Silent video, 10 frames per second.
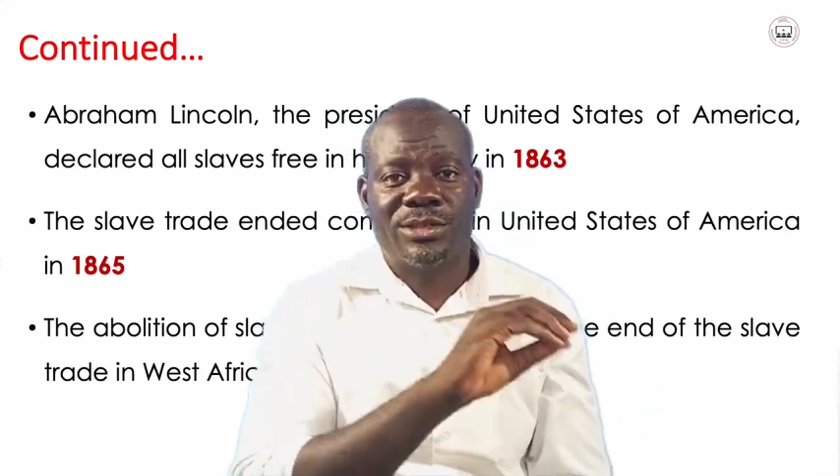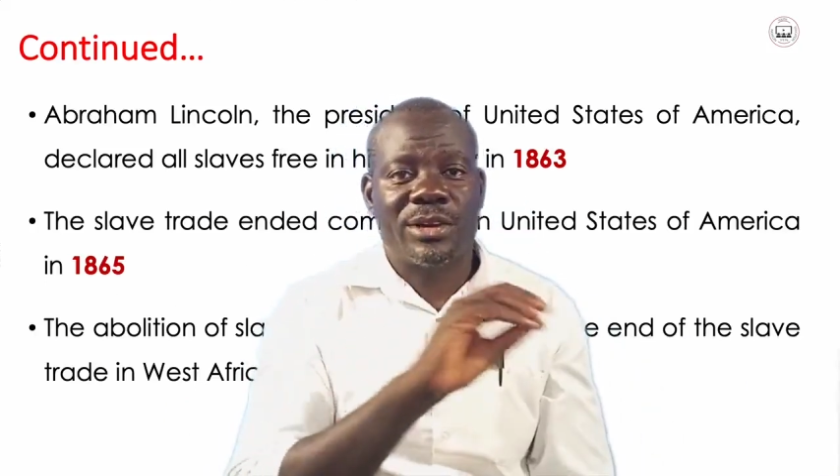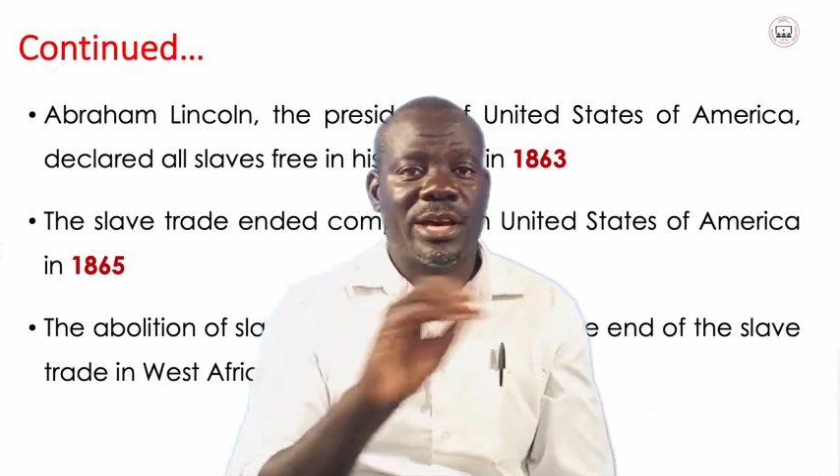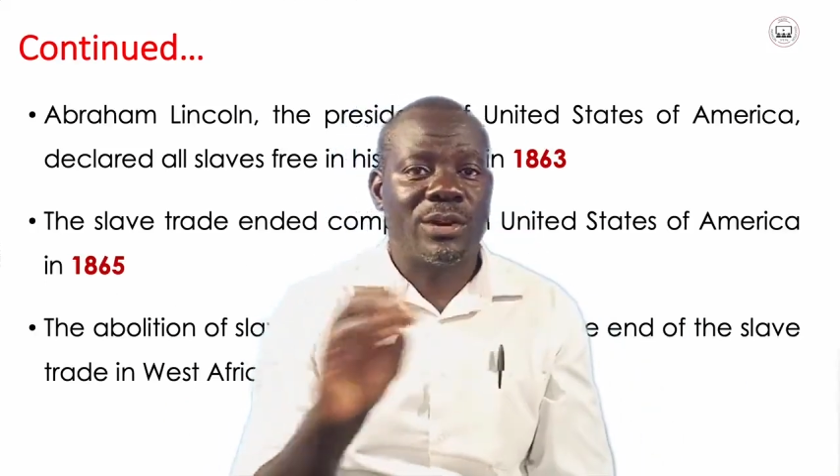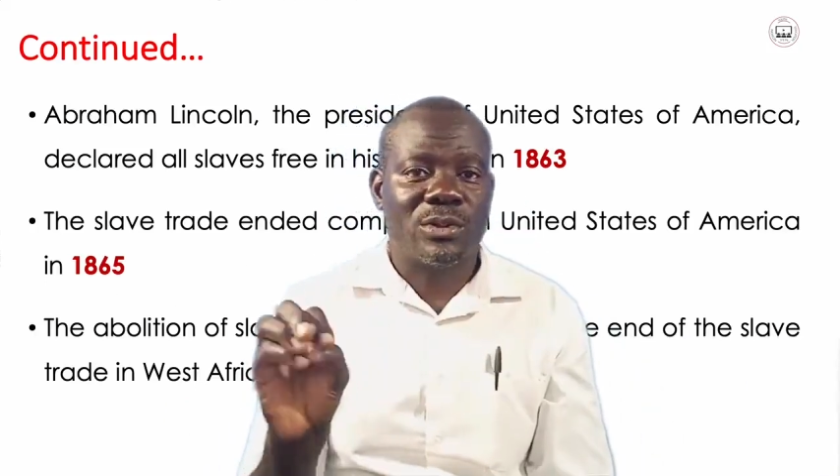
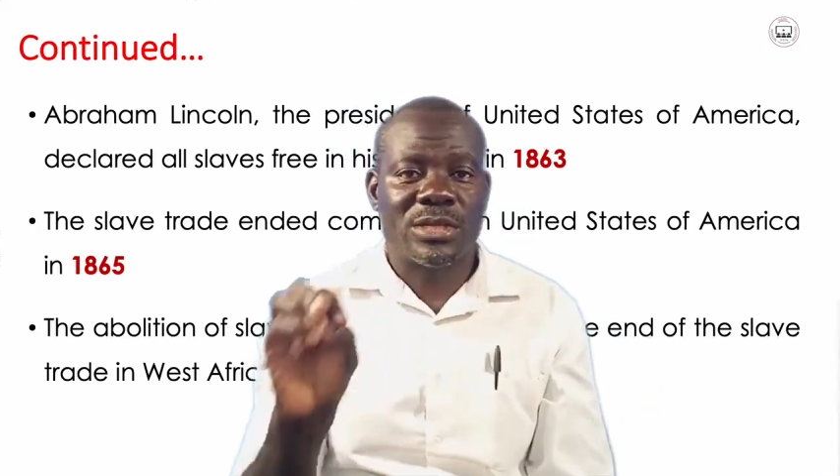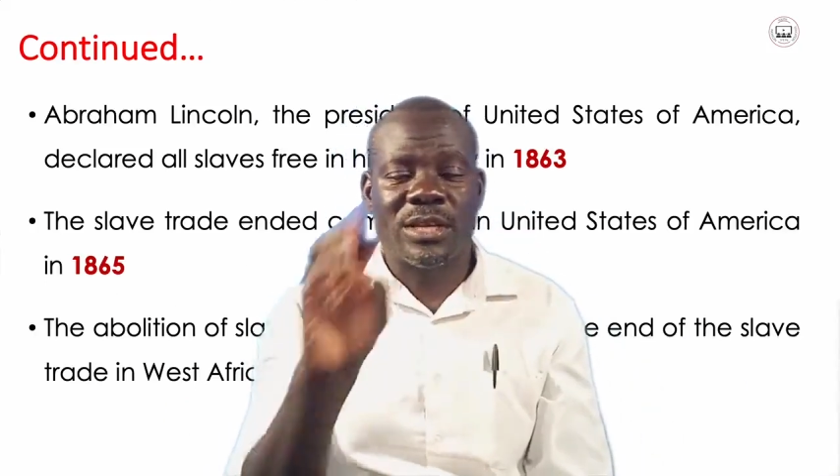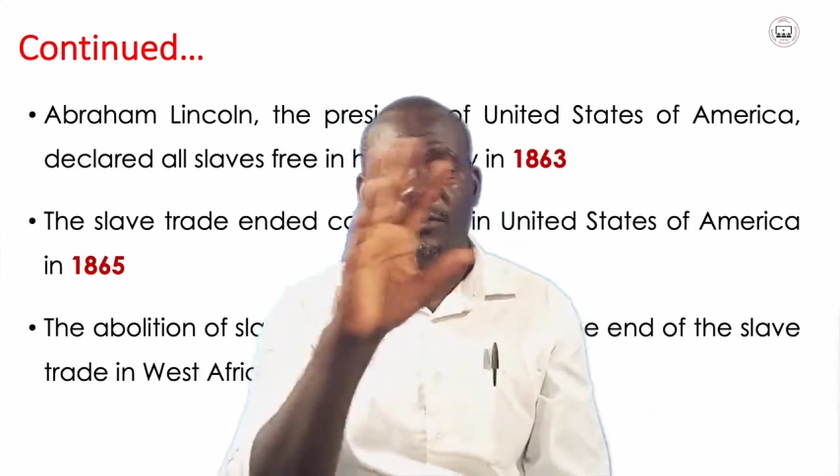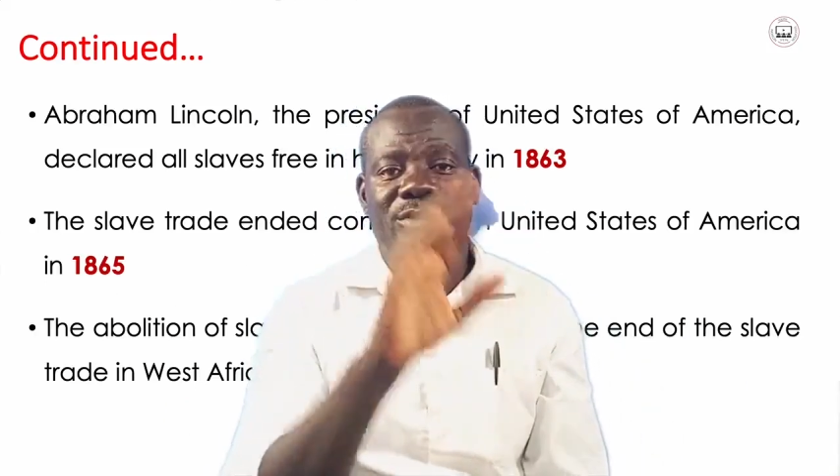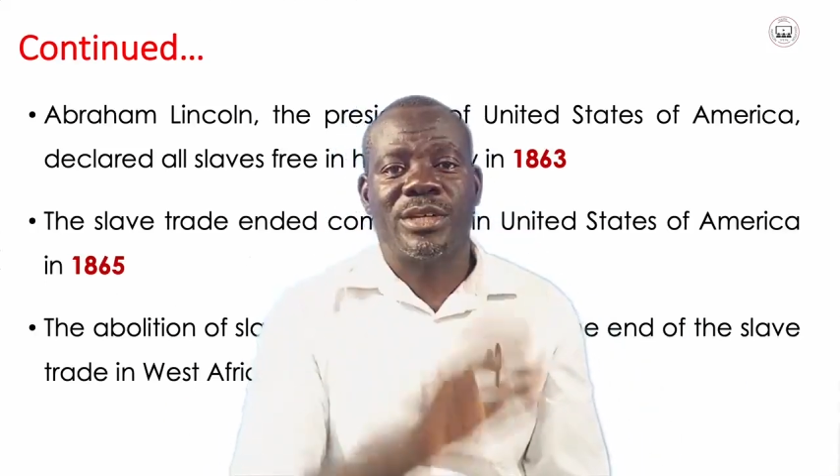Triangle
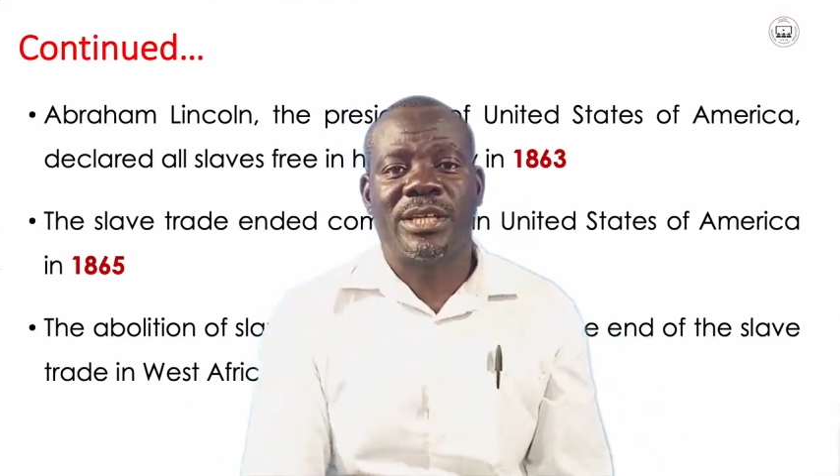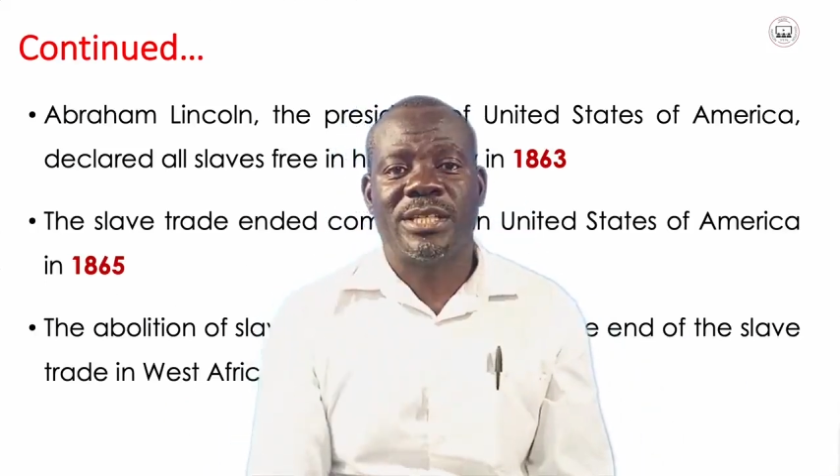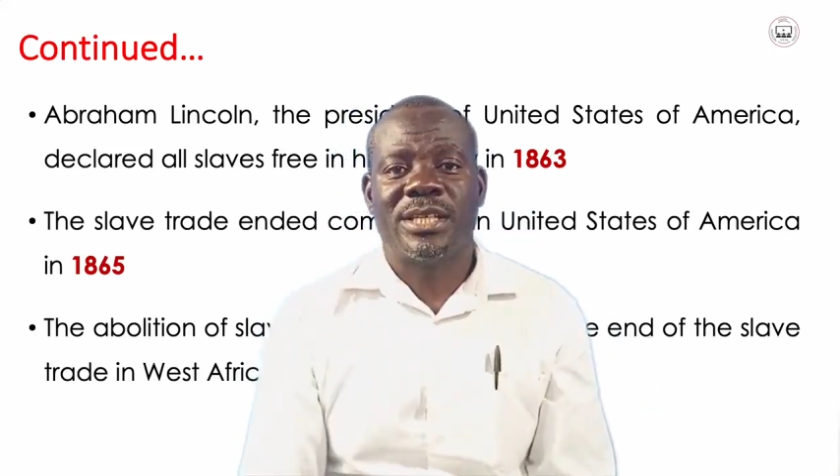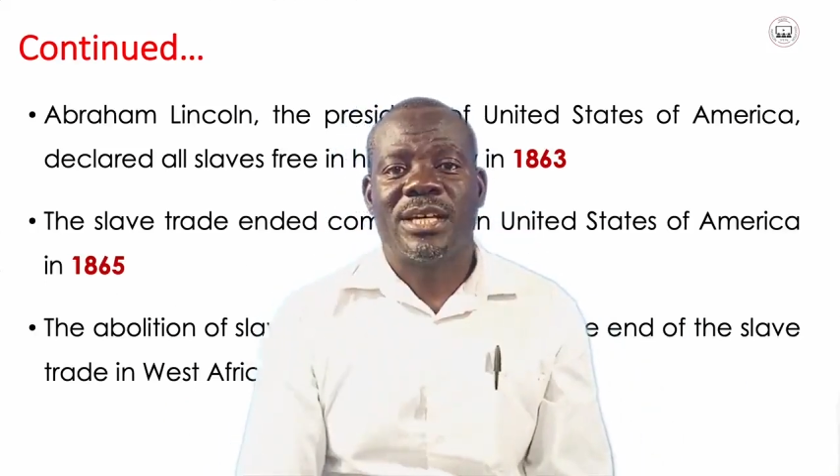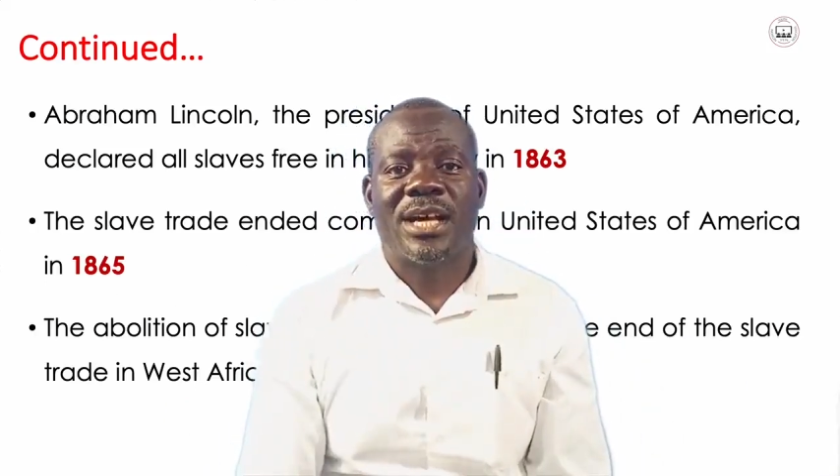slave
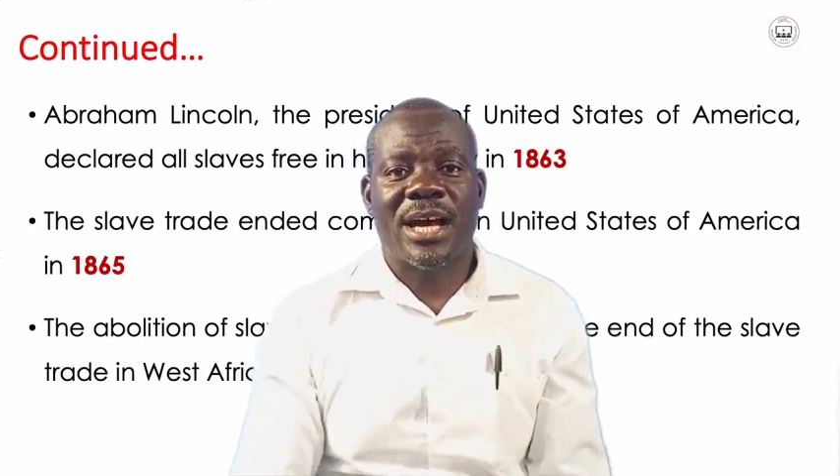trade